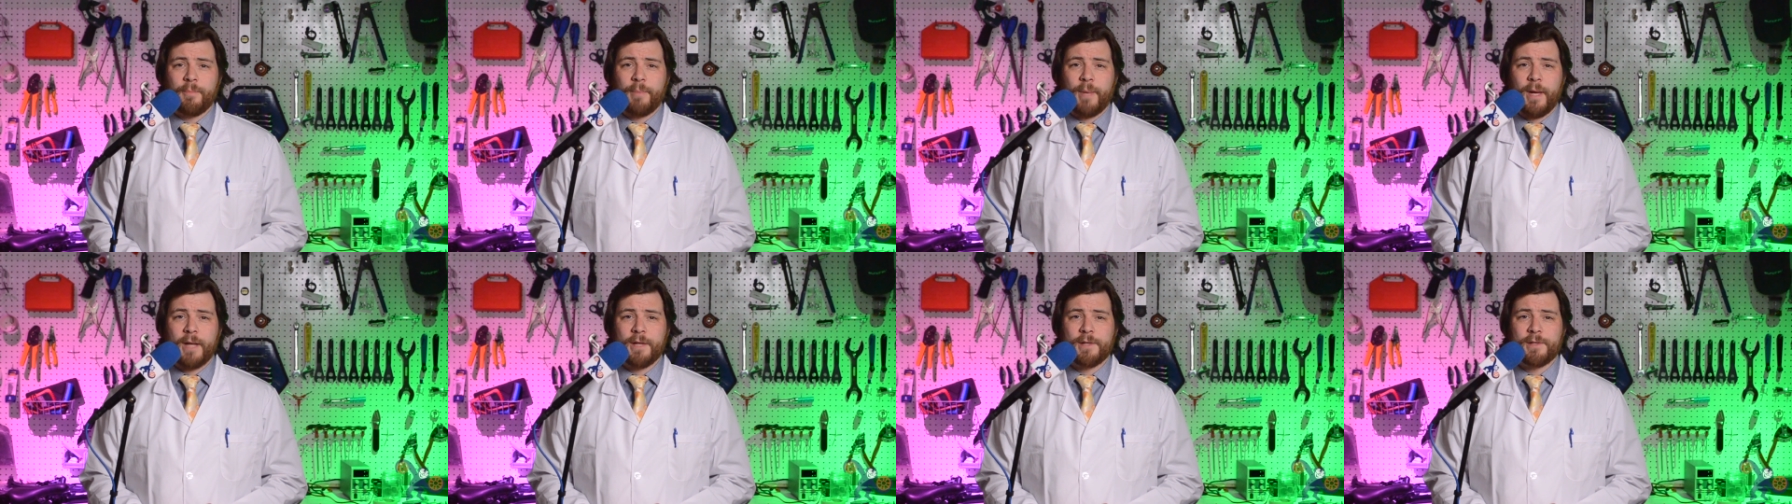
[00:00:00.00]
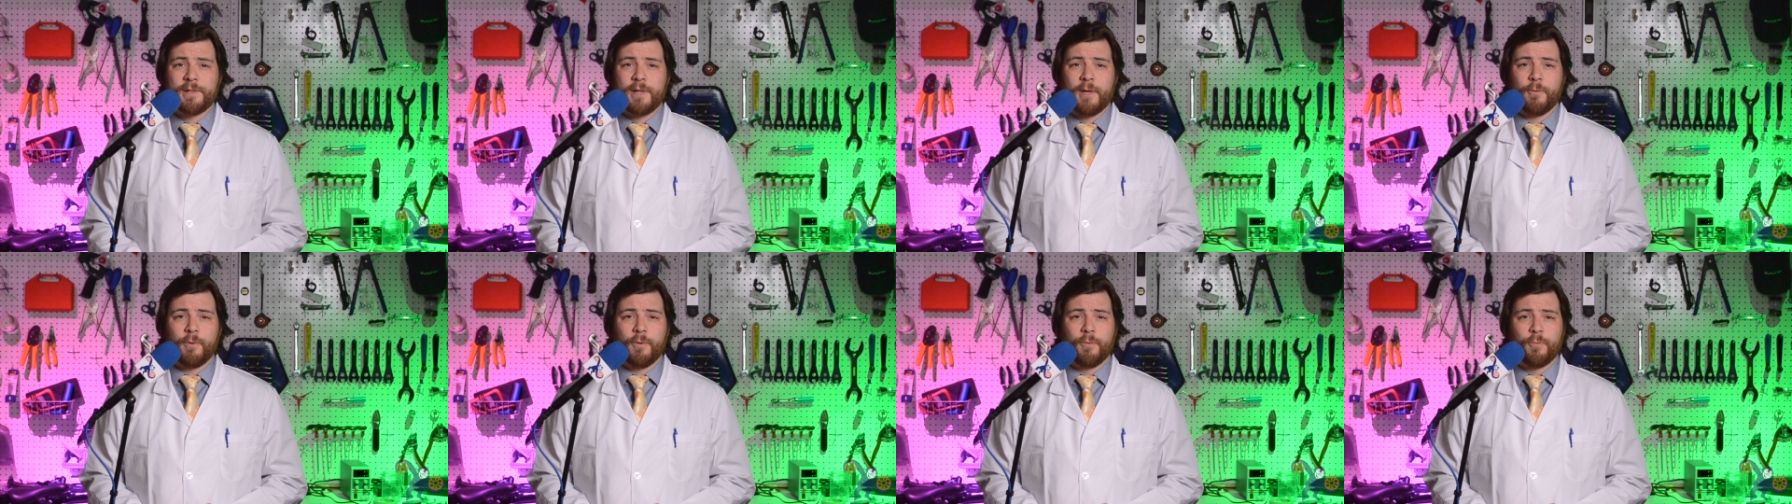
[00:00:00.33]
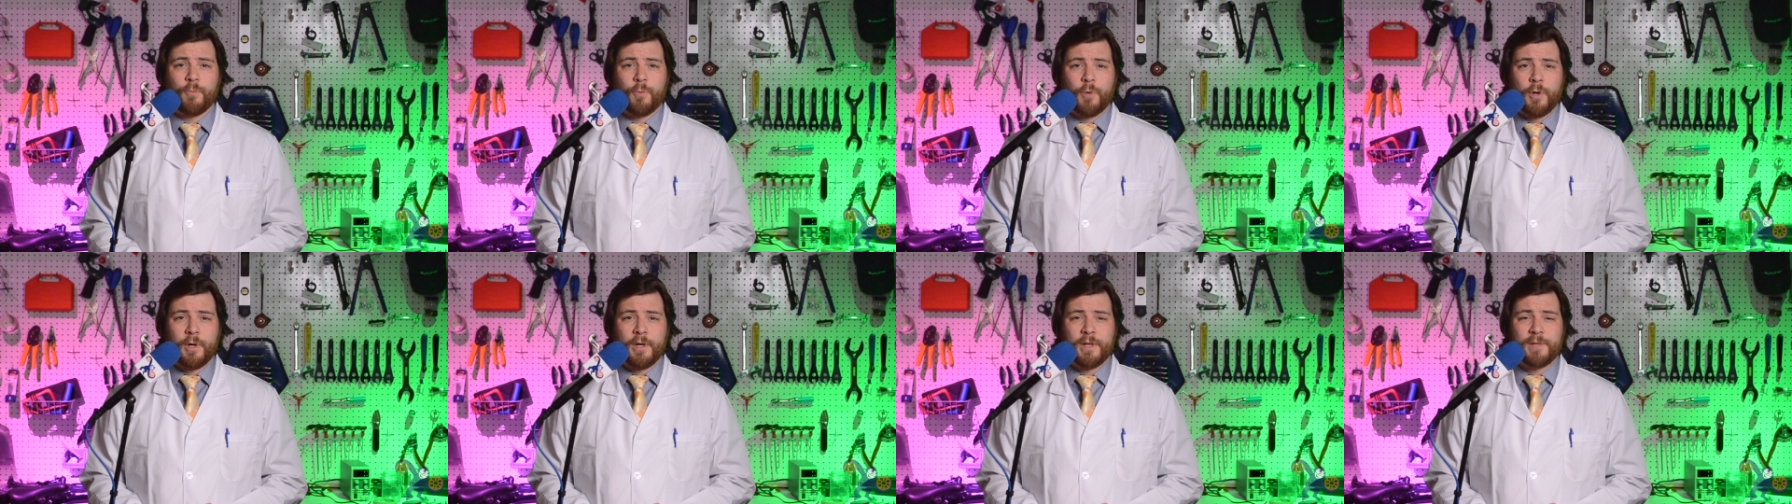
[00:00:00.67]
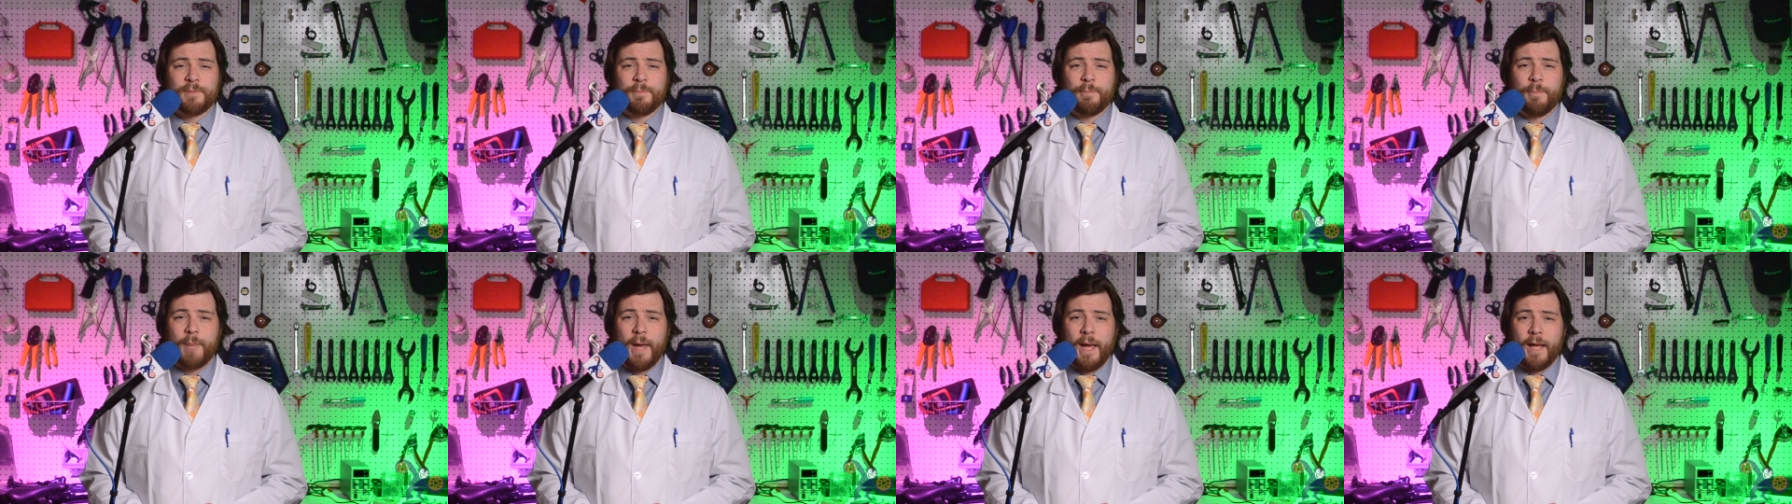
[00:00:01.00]
bikes that
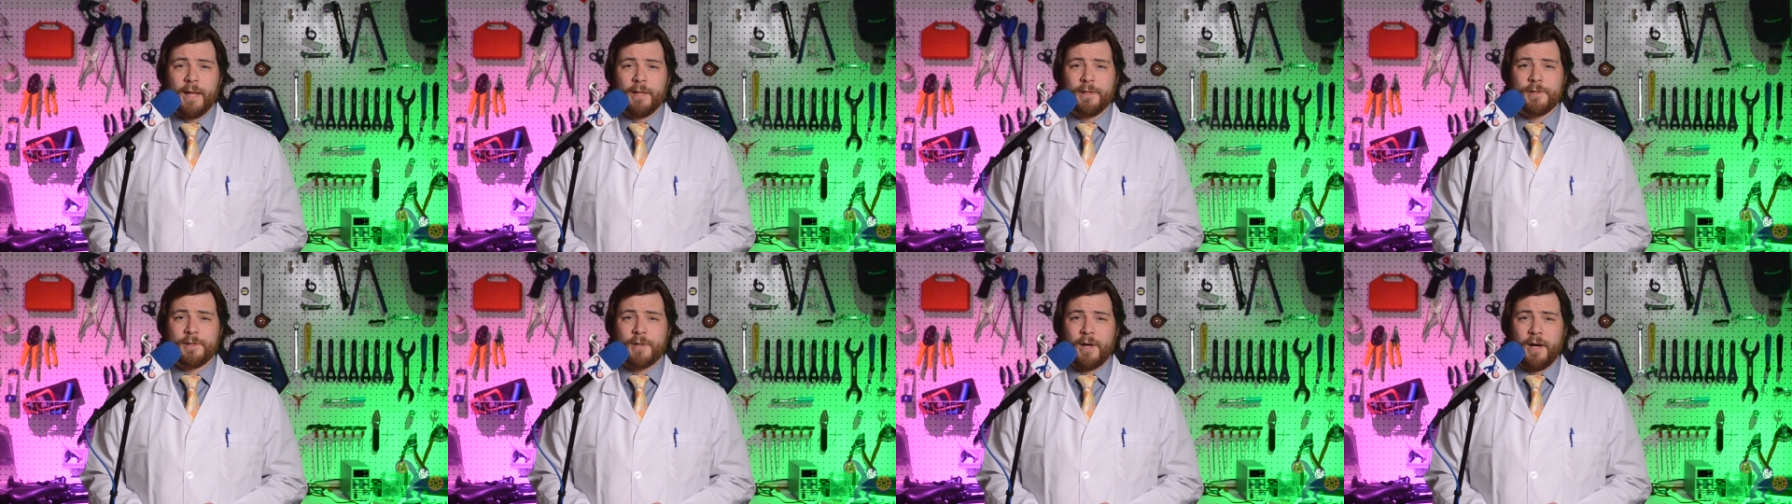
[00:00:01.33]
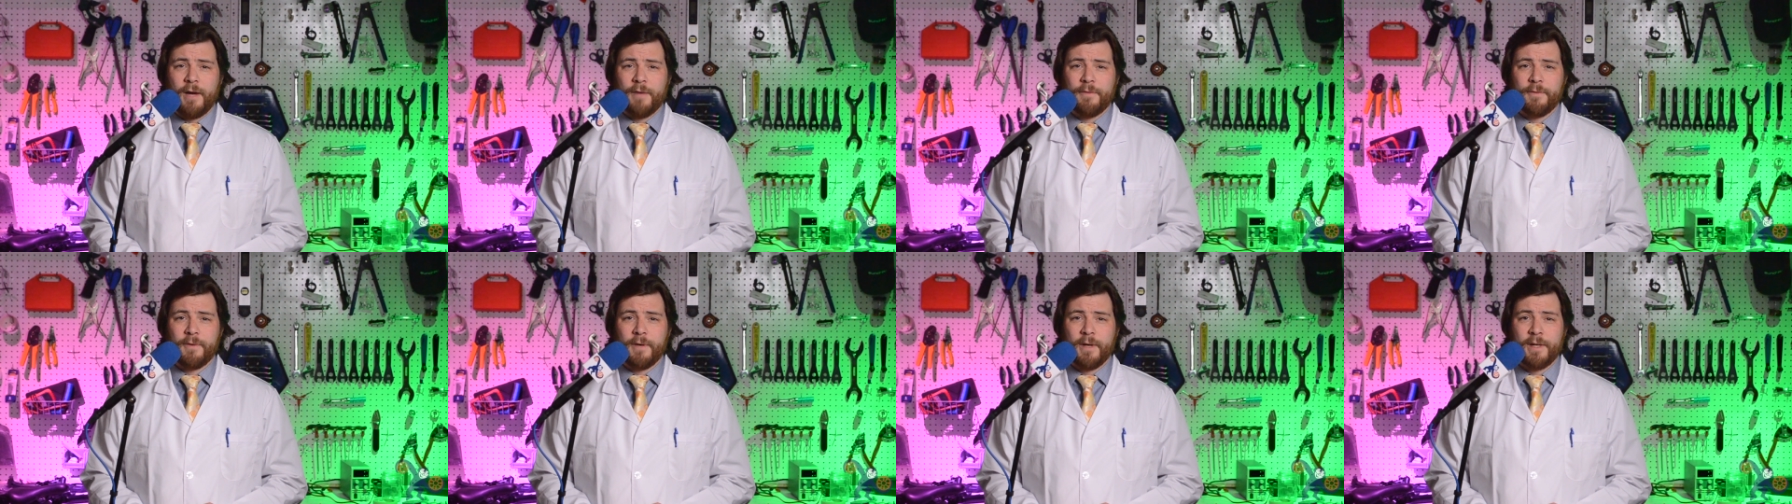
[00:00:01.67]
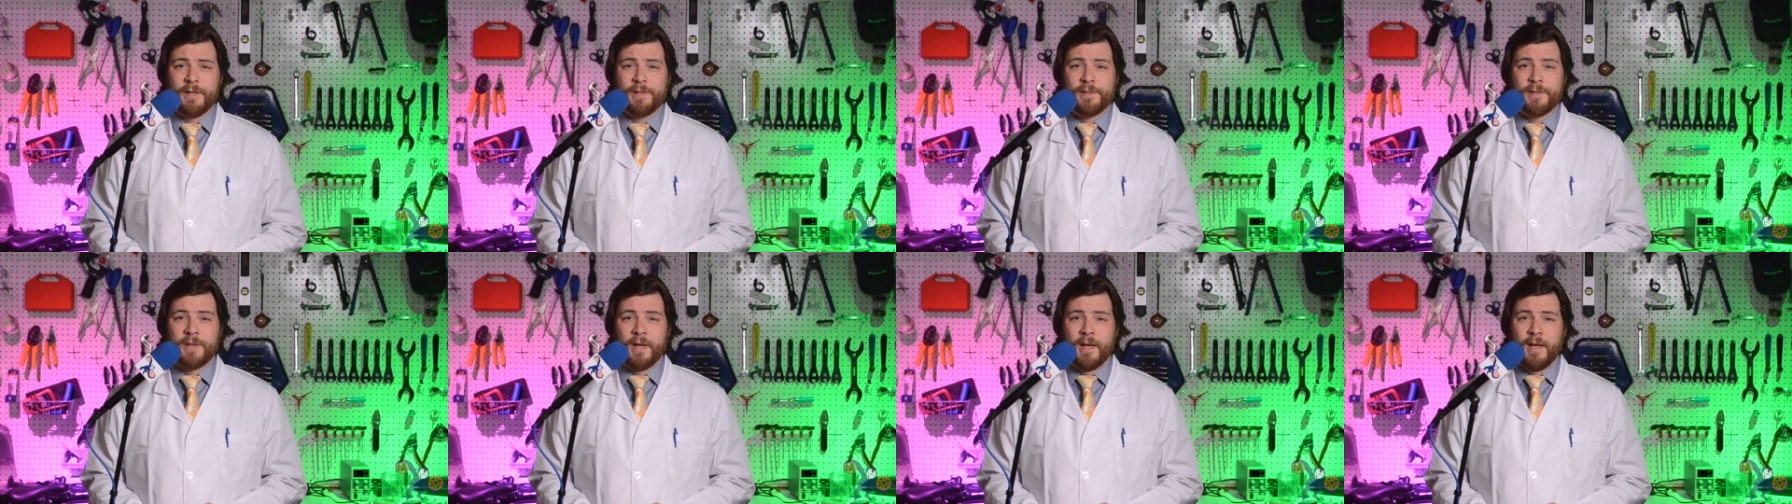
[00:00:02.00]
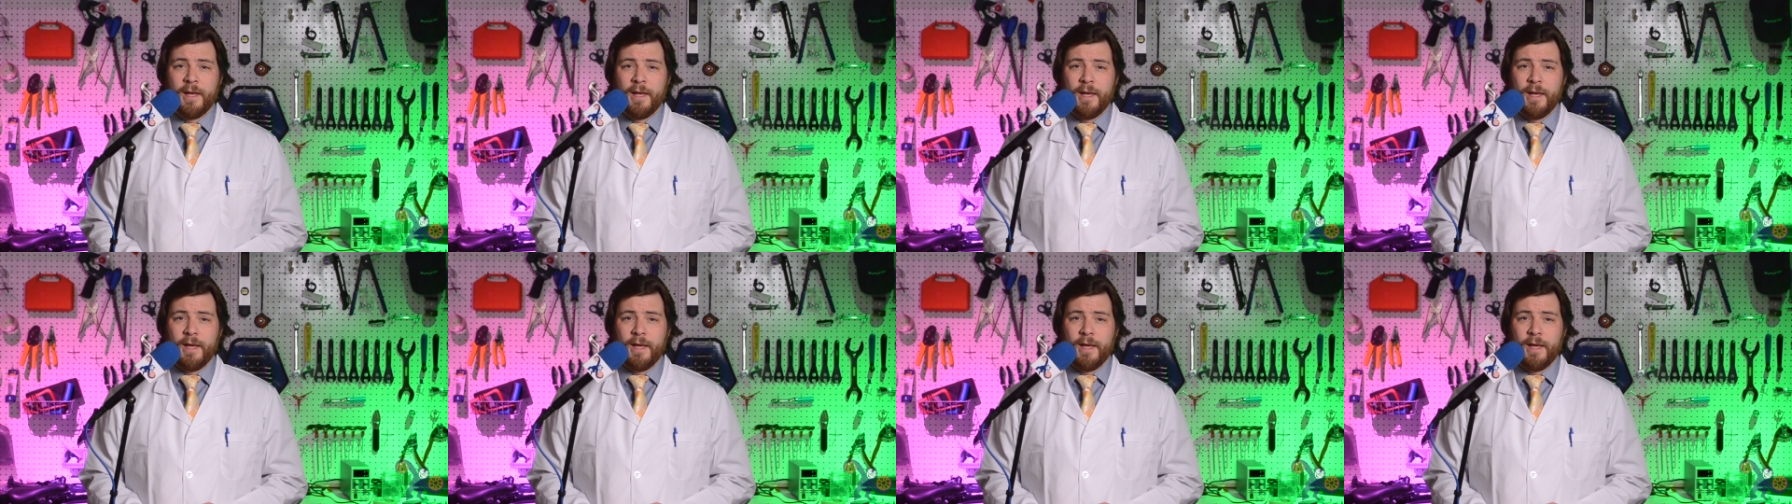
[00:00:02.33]
rewards balanced offerings